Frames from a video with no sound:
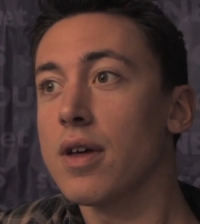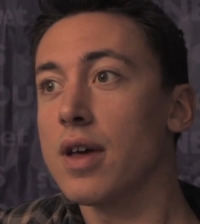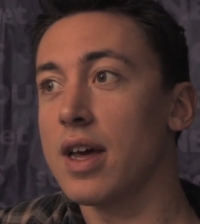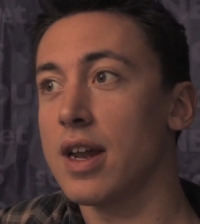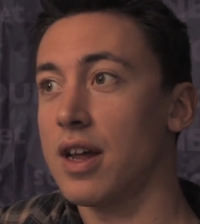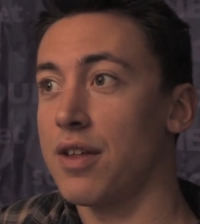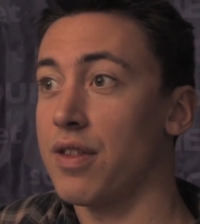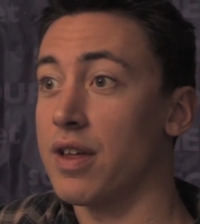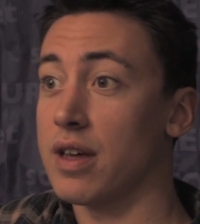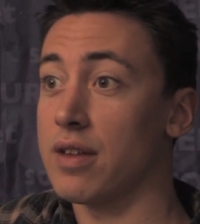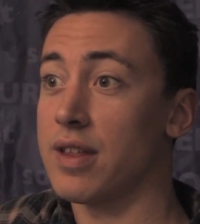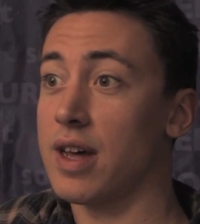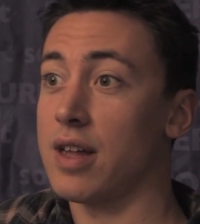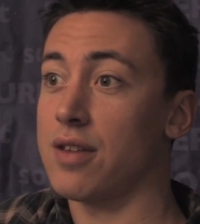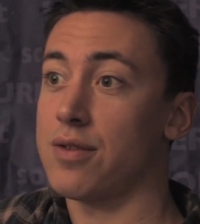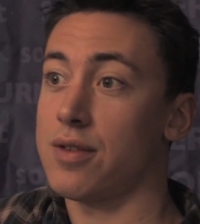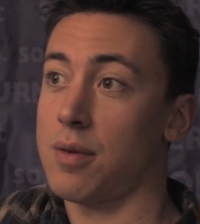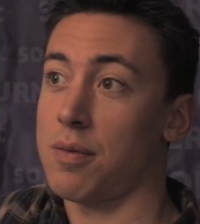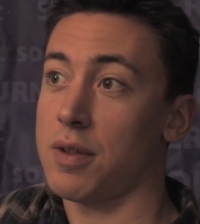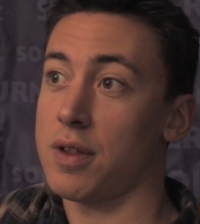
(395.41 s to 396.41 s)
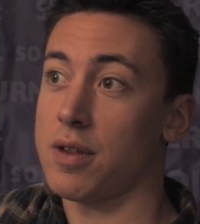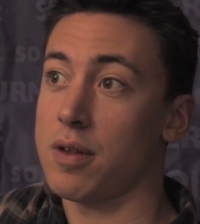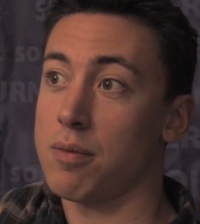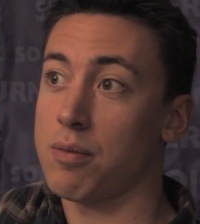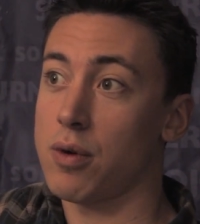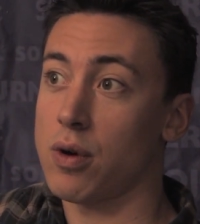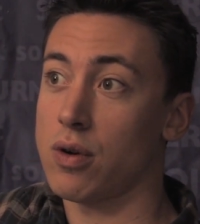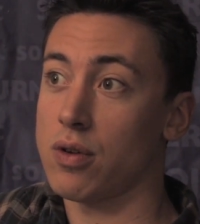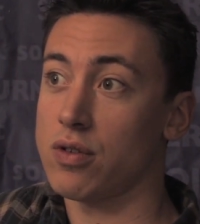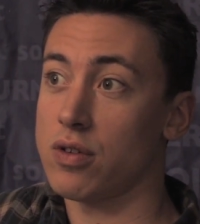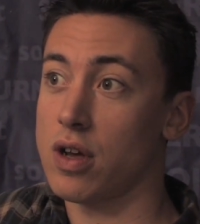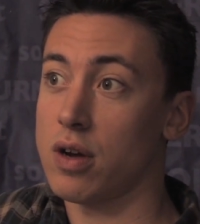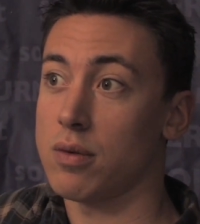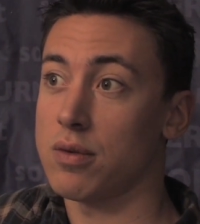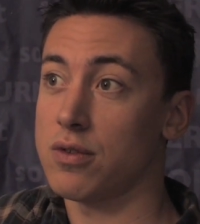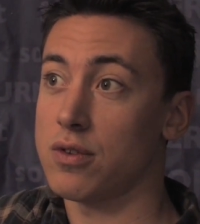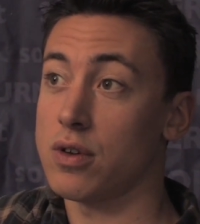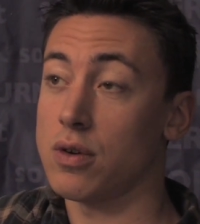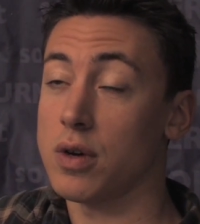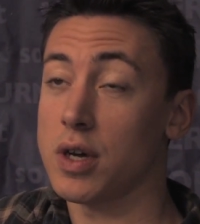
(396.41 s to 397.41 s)
And I think that's something that Proto-Song
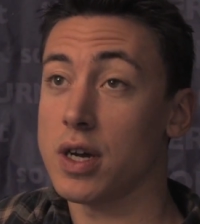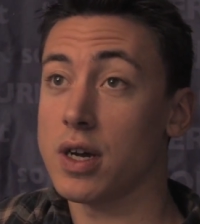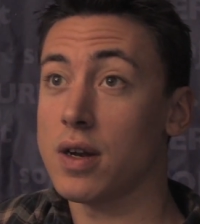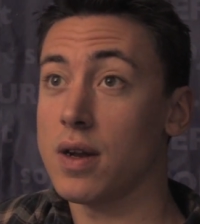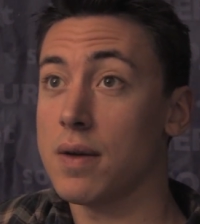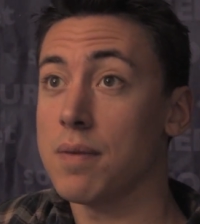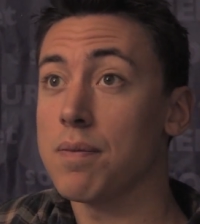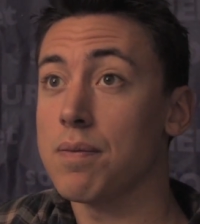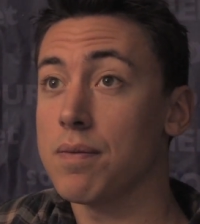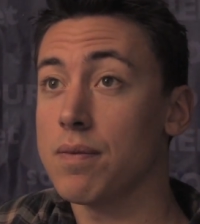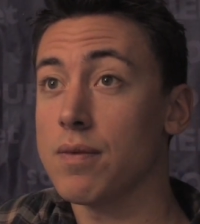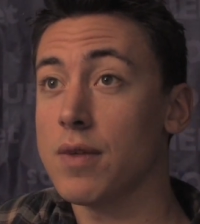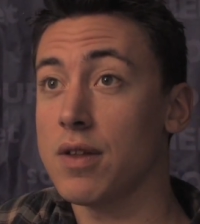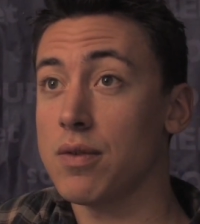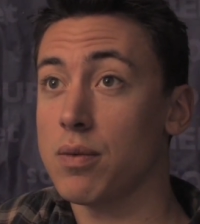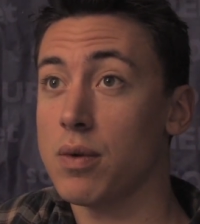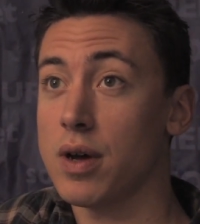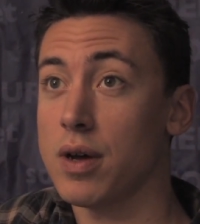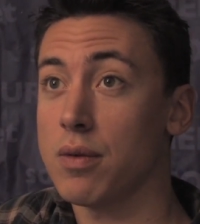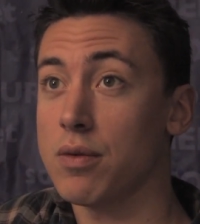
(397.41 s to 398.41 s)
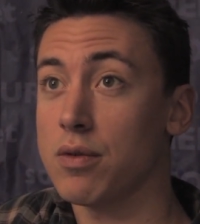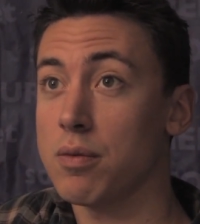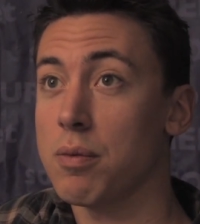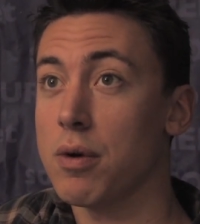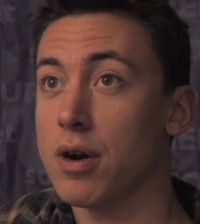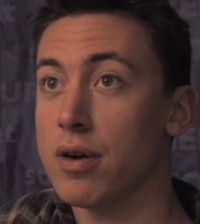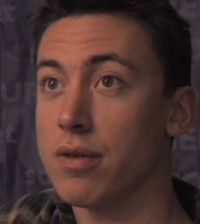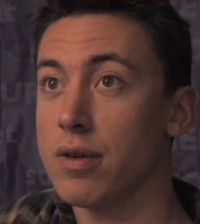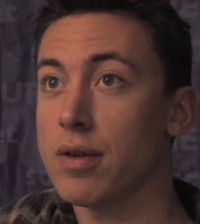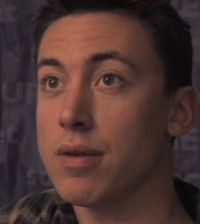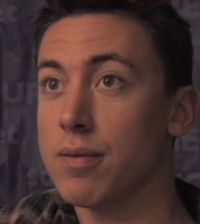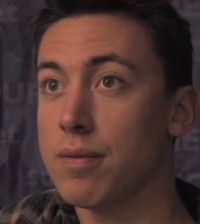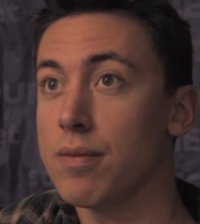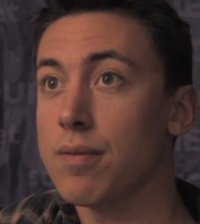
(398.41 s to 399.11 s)
was doing, and that's why I was a part of it.